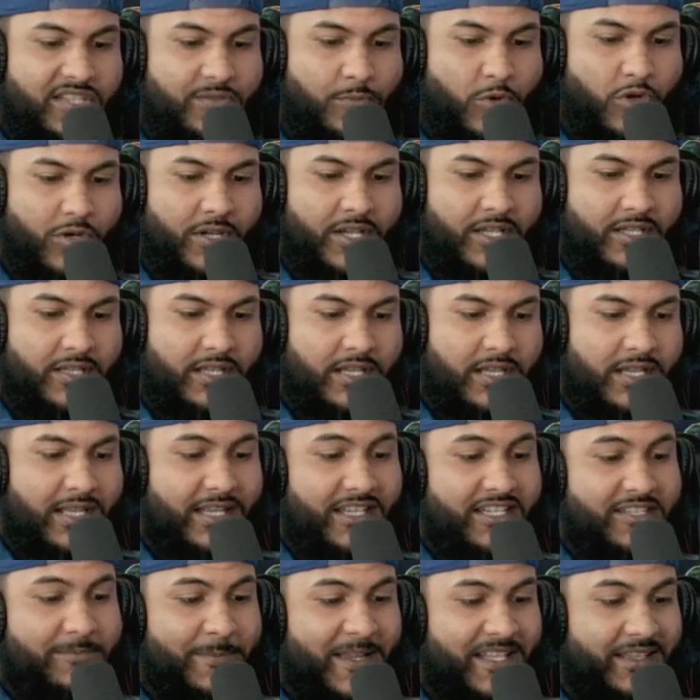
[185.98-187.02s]
is mourning the
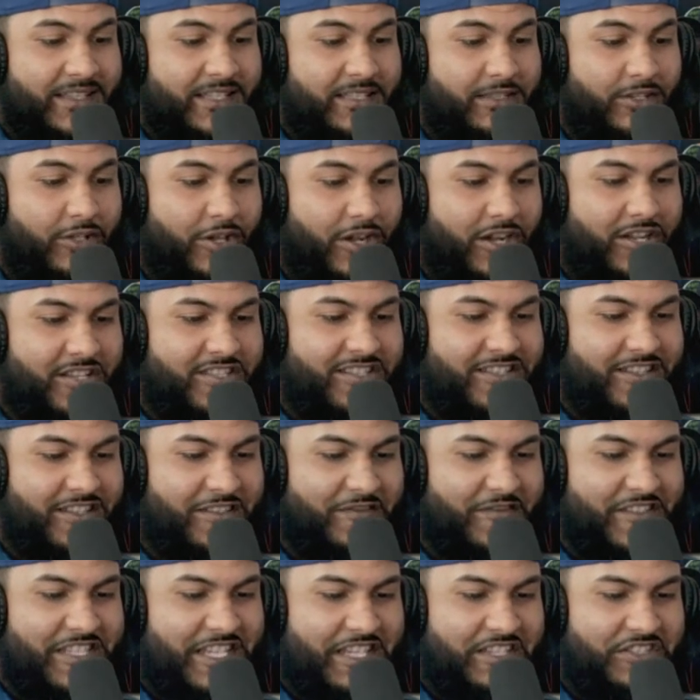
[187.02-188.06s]
unexpected loss
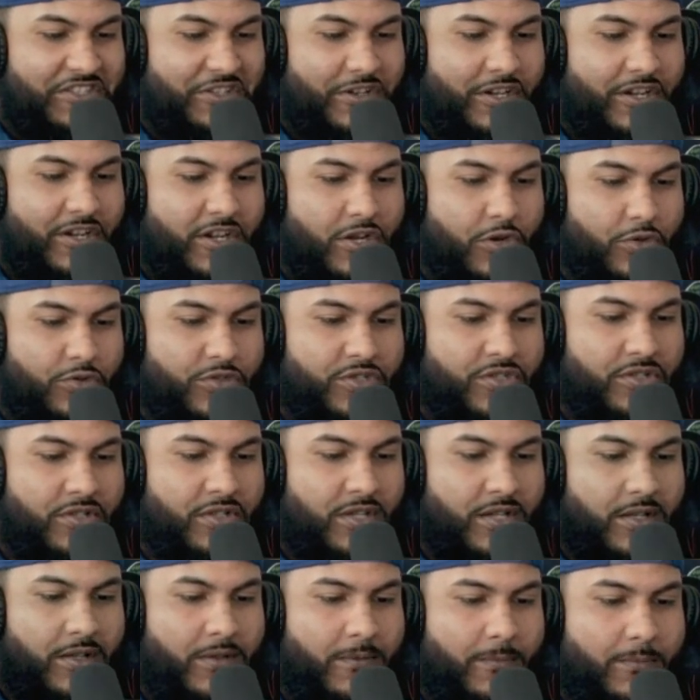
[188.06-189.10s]
of teacher and coach
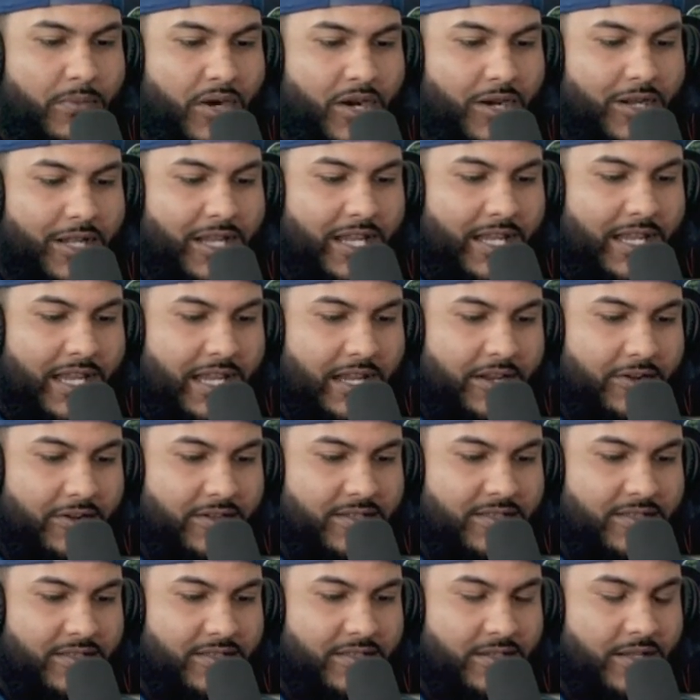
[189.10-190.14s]
Barney
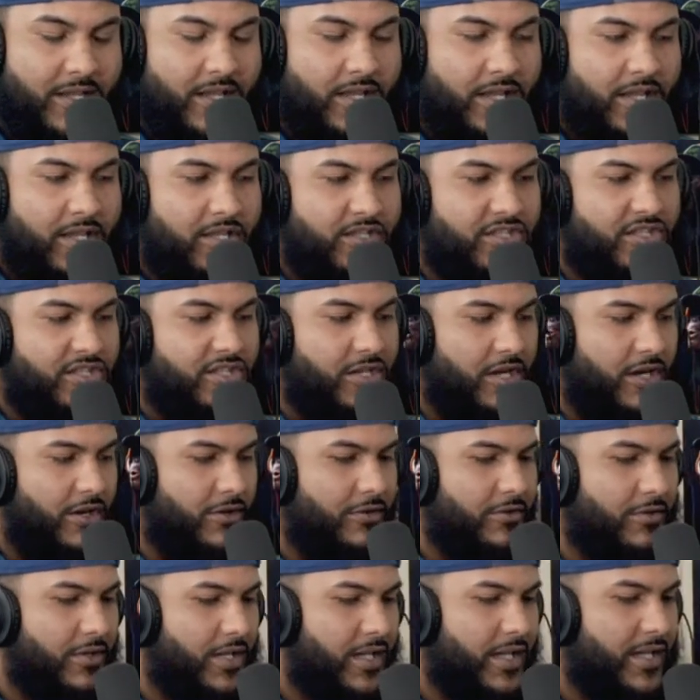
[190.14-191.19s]
Harris.
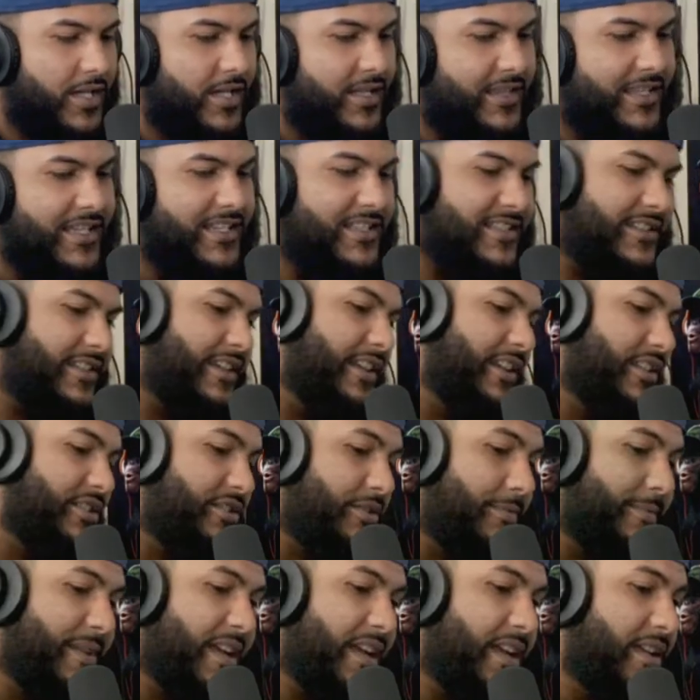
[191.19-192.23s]
So, this
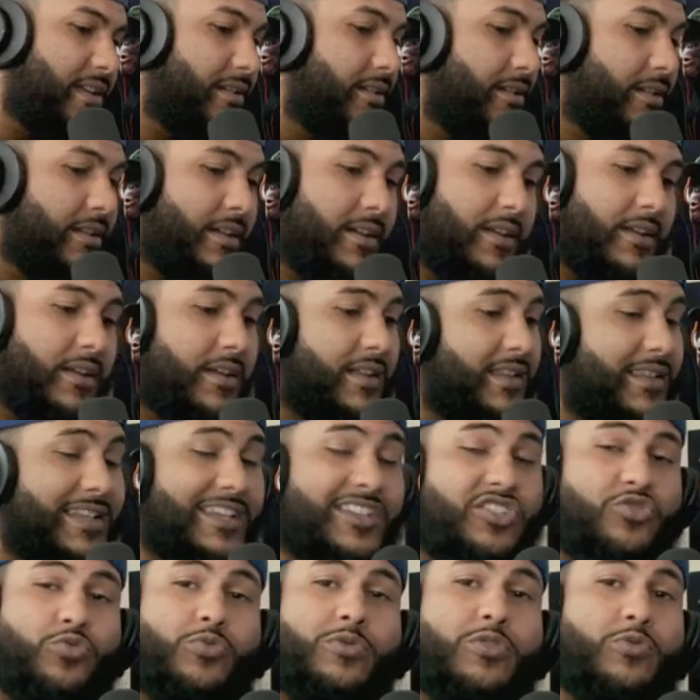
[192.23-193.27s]
teacher, man,
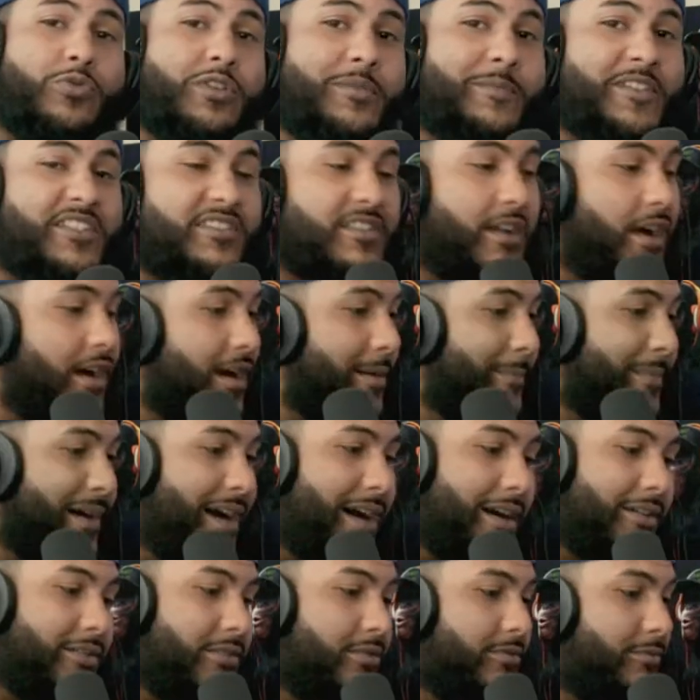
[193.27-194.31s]
this is what we've been talking
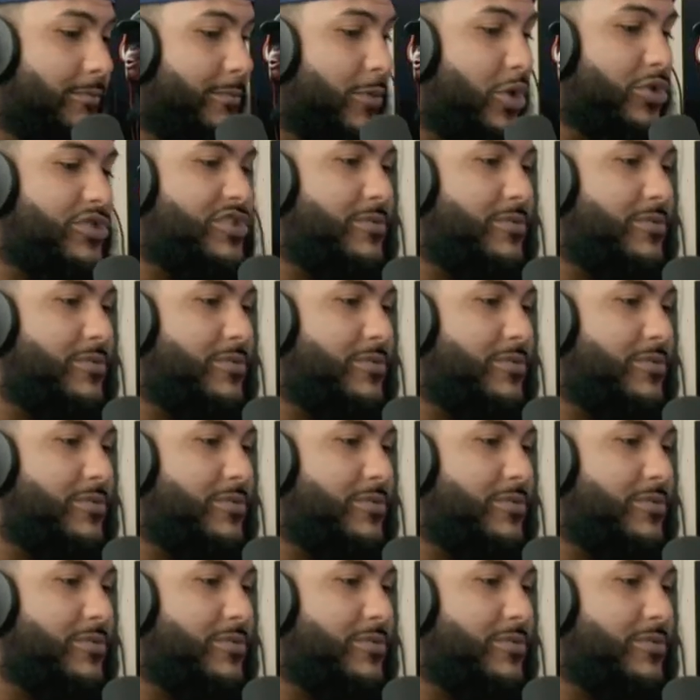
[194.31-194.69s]
about